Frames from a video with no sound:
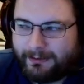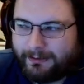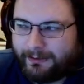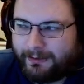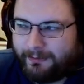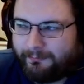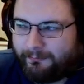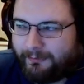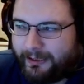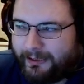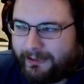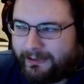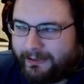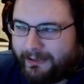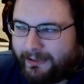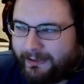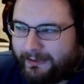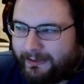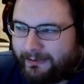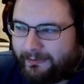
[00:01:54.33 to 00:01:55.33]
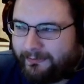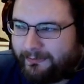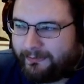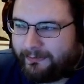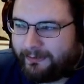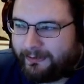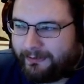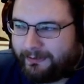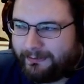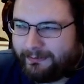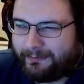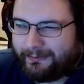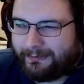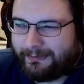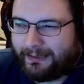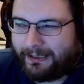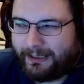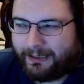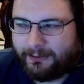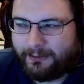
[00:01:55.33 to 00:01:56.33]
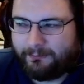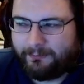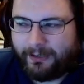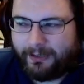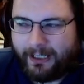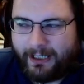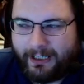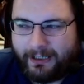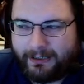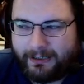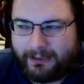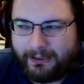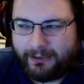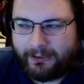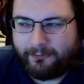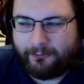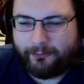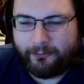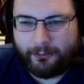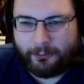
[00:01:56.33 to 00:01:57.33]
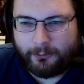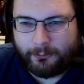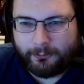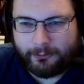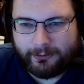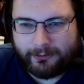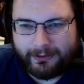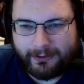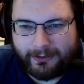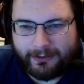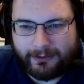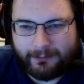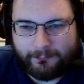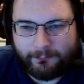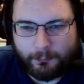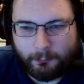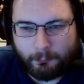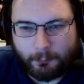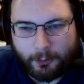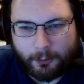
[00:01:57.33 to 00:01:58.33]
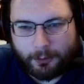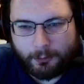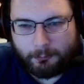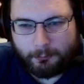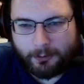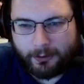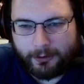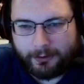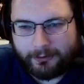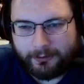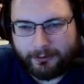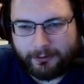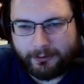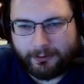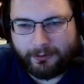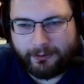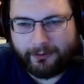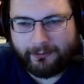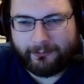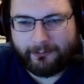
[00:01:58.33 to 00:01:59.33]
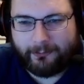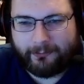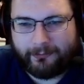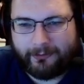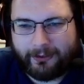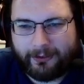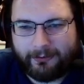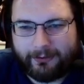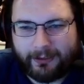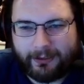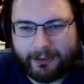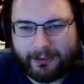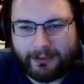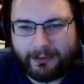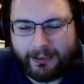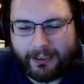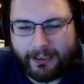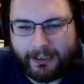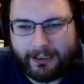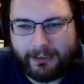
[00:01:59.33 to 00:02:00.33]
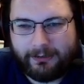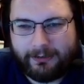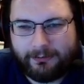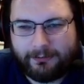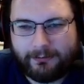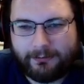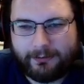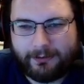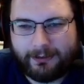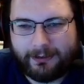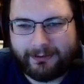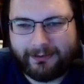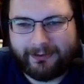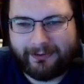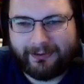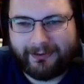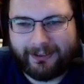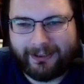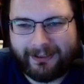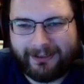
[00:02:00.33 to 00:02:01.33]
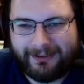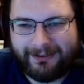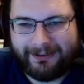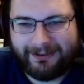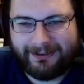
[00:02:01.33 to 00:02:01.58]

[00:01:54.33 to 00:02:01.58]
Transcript: If anything, it's kind of added insult that if you roll a 1, you're also staring at an 8 on the side.